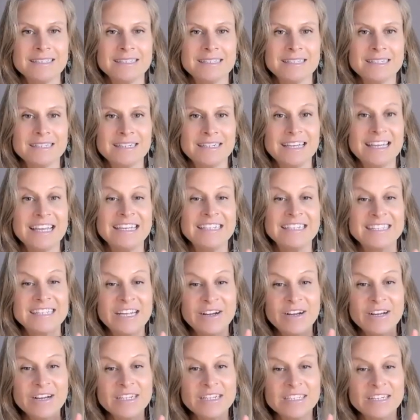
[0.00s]
Is there
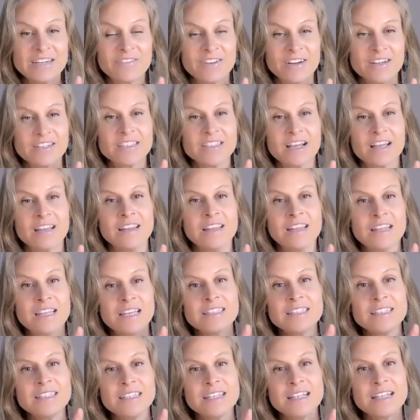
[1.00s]
a difference on
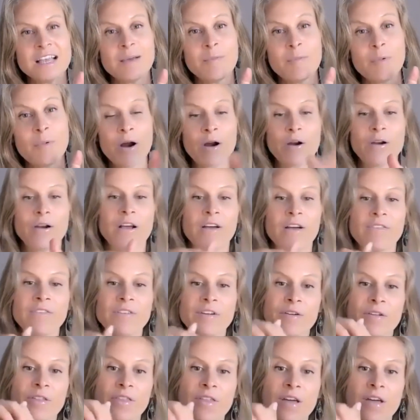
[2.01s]
this part of
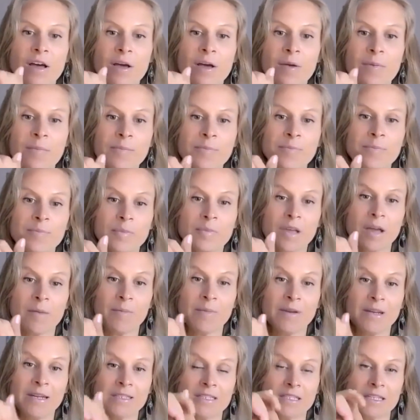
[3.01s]
your thumb coming
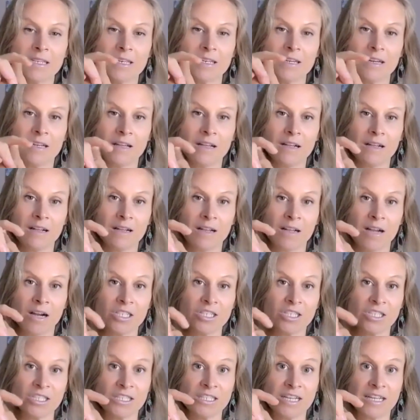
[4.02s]
into a large
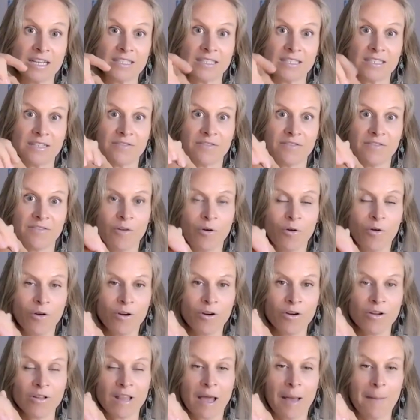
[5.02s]
intestine
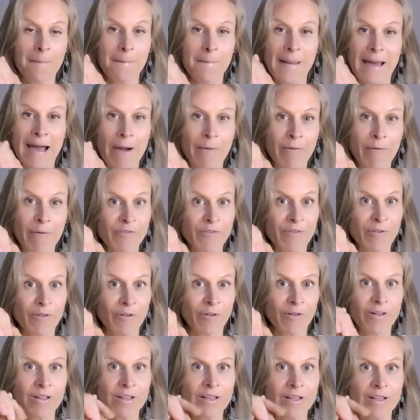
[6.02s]
4, that
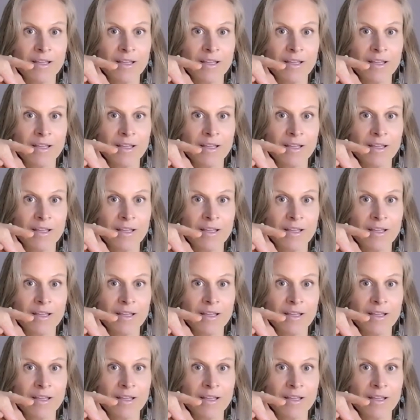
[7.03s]
powerful